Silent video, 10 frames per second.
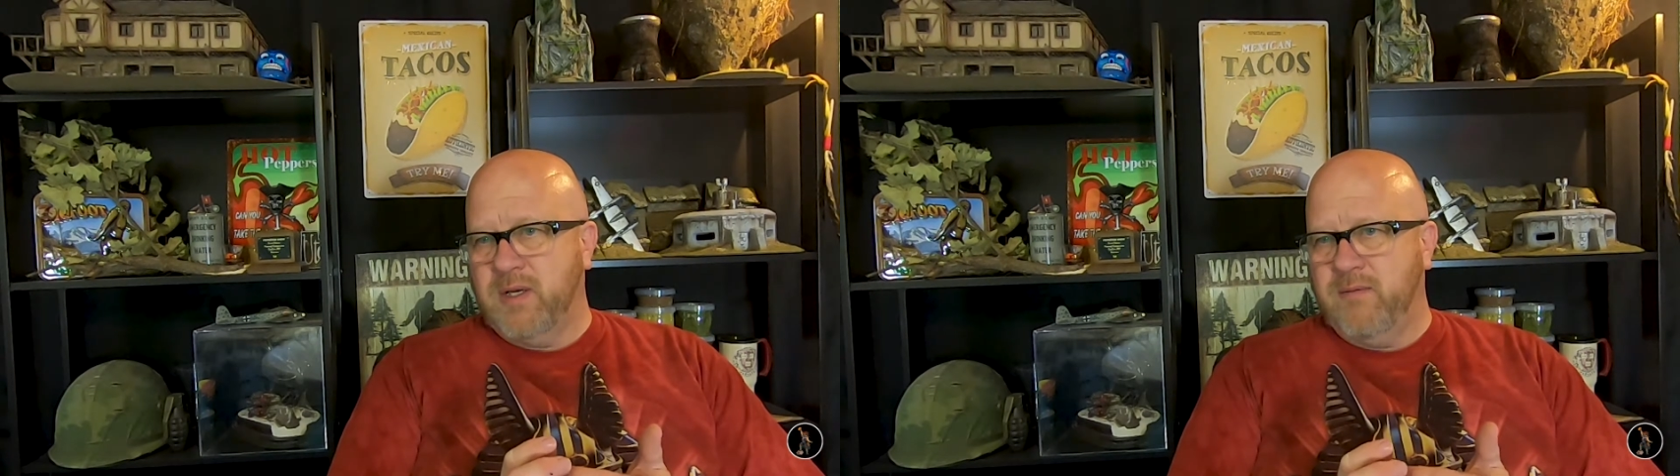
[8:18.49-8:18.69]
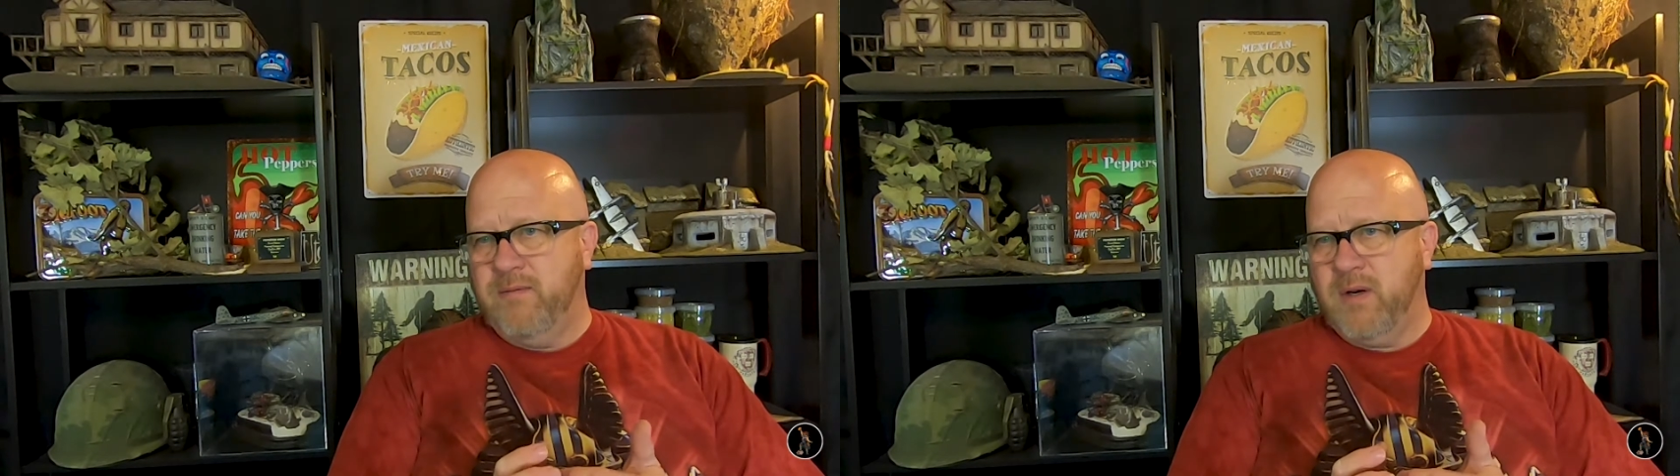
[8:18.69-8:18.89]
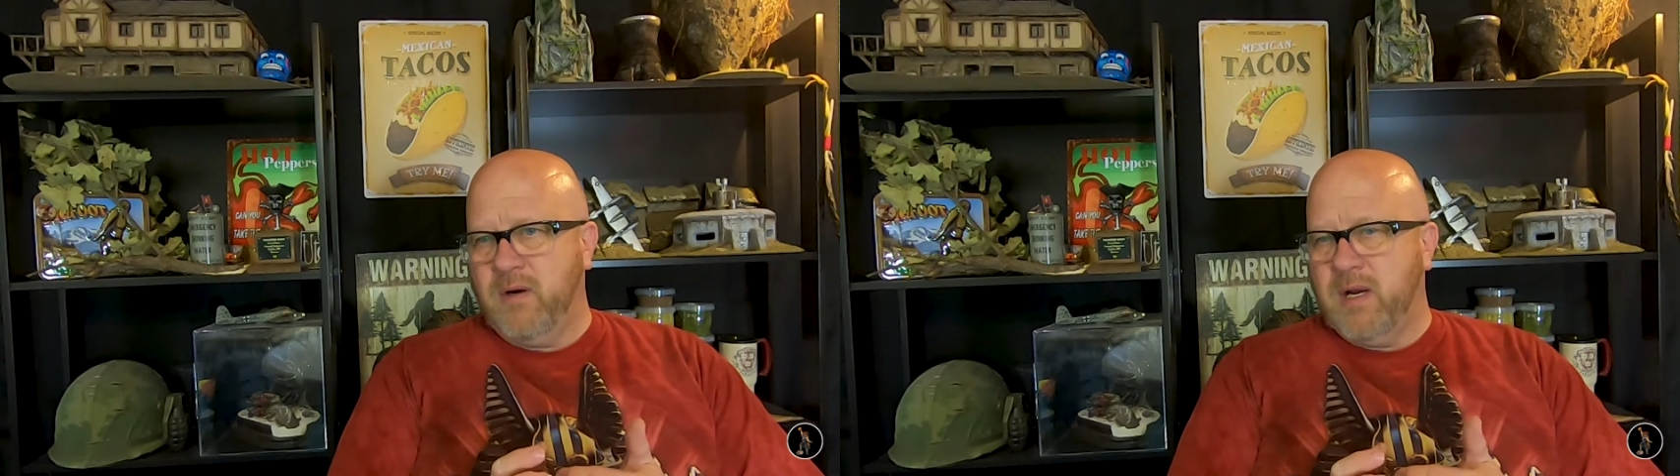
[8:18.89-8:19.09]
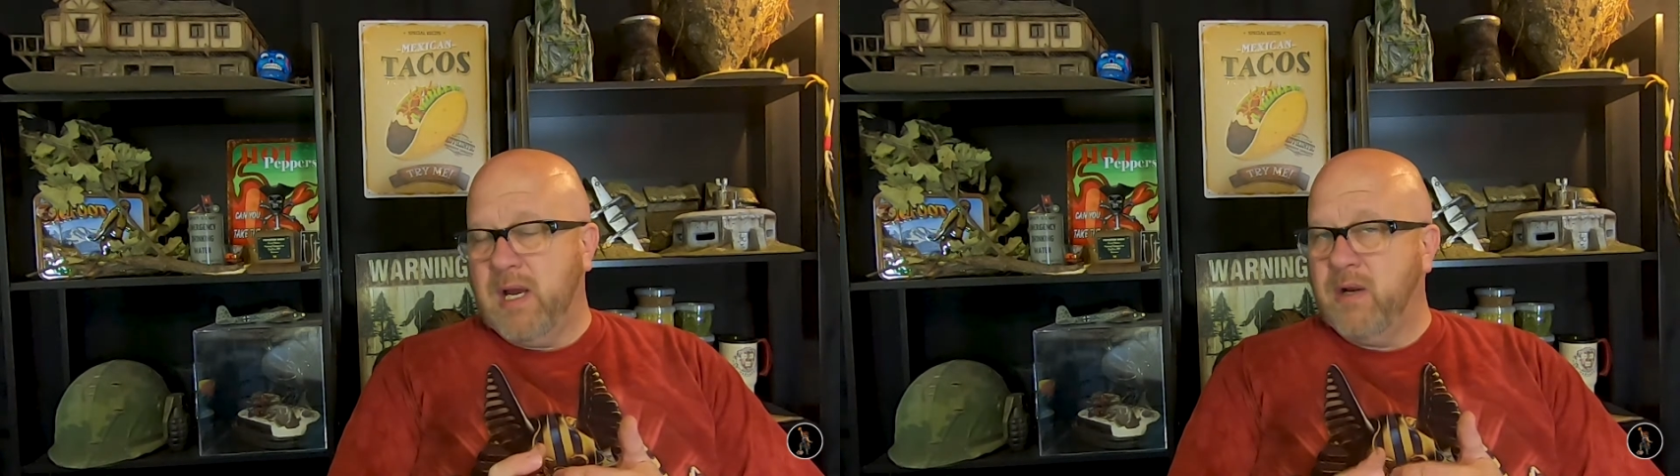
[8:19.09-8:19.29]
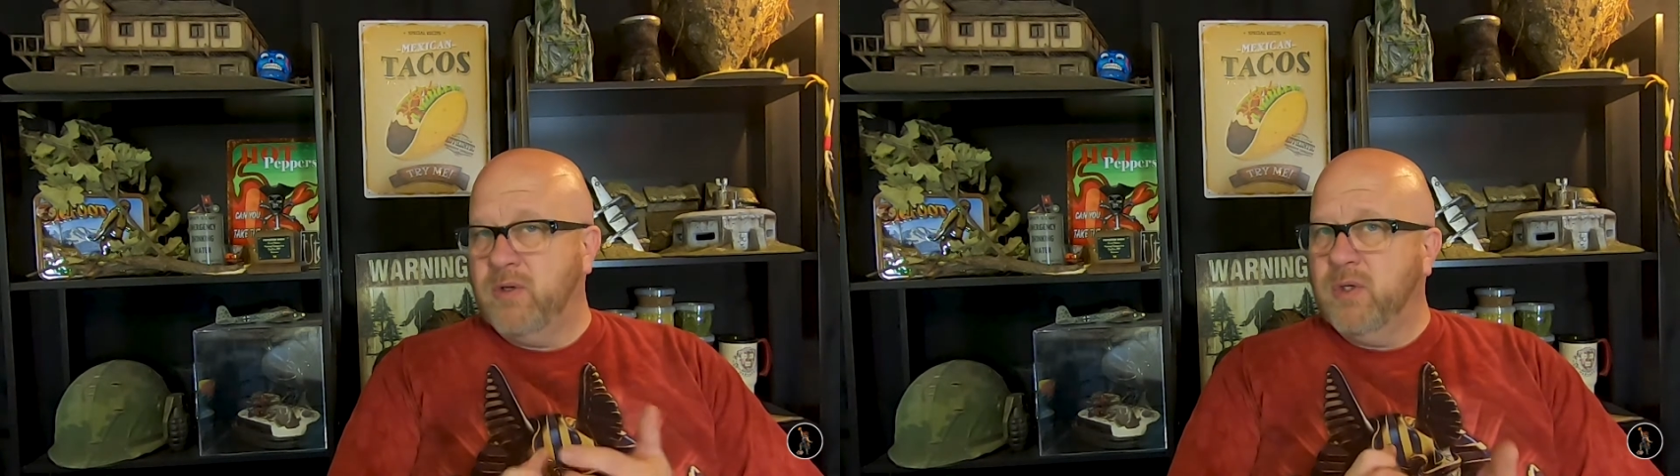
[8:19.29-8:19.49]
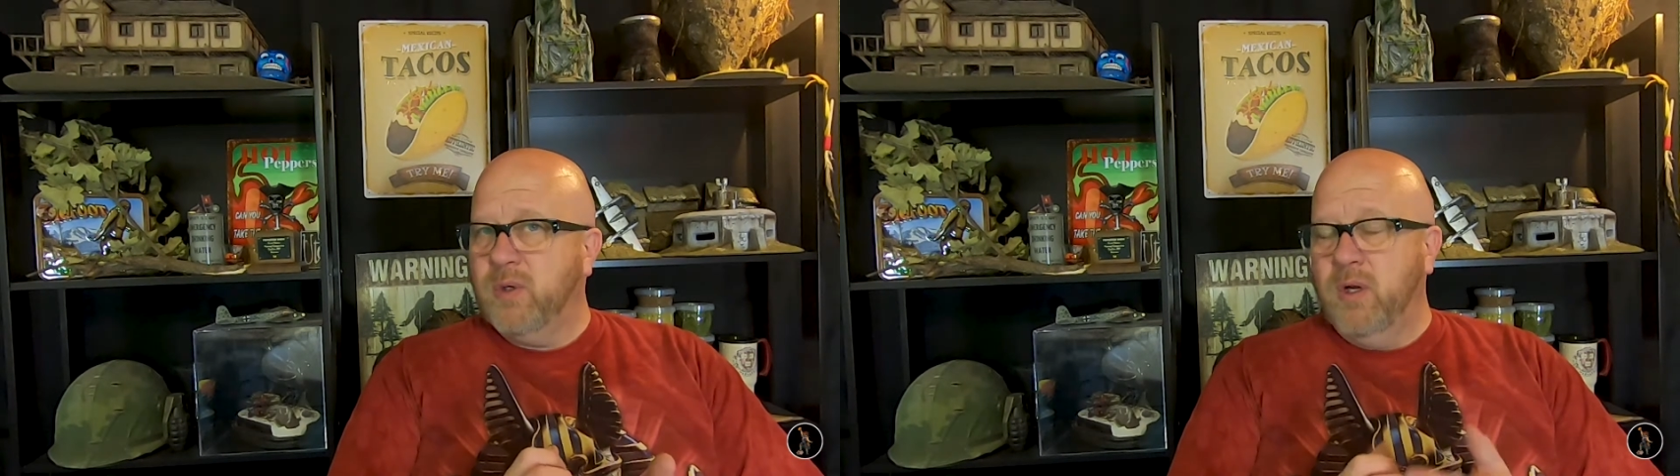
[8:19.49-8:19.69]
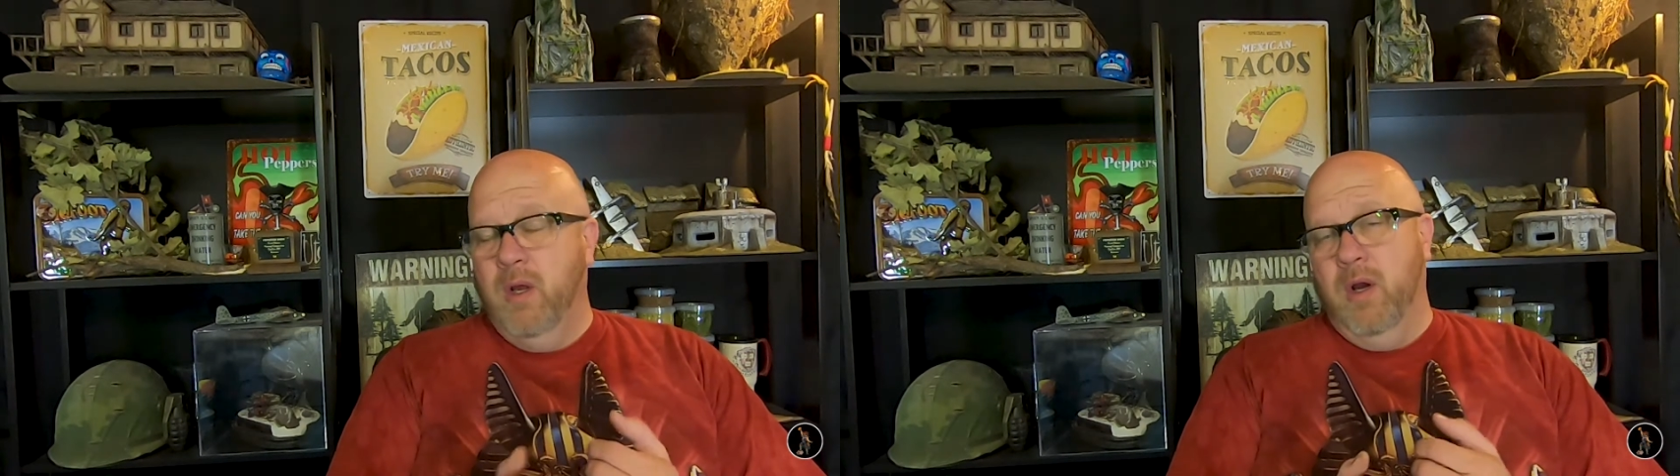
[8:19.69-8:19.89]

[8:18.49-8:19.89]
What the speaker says: I figure out how to do it,